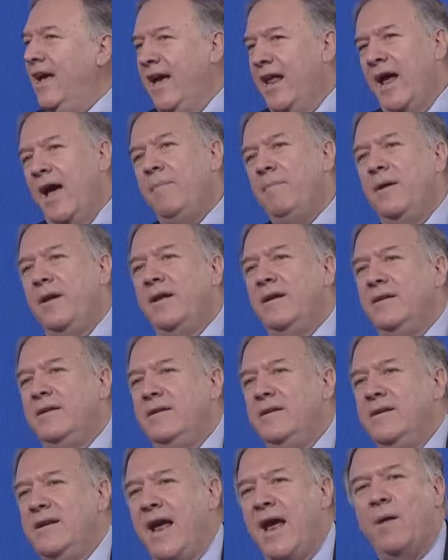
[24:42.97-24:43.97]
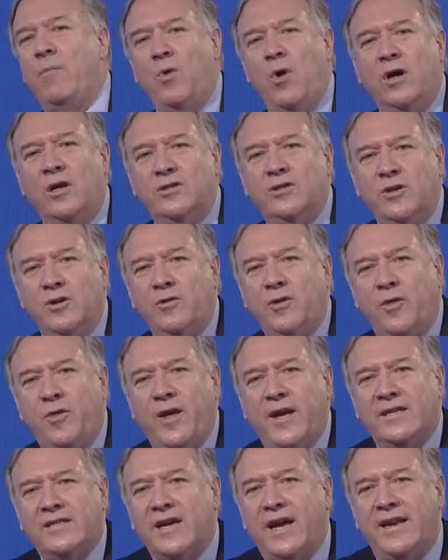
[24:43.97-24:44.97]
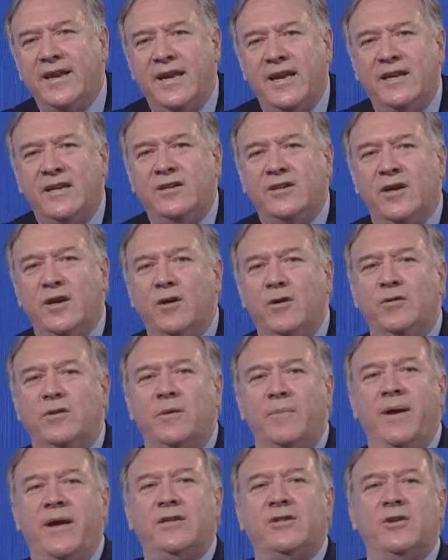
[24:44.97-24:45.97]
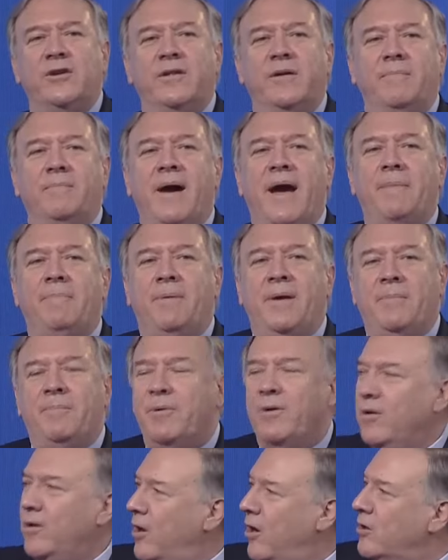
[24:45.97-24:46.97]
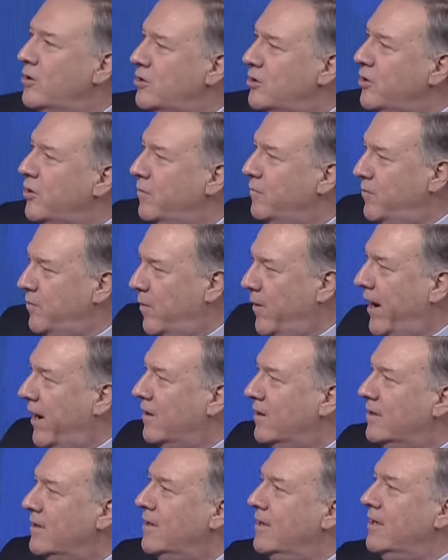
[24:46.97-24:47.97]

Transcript: And I'm going to damn well do the things I need to do to make sure that my people are served well.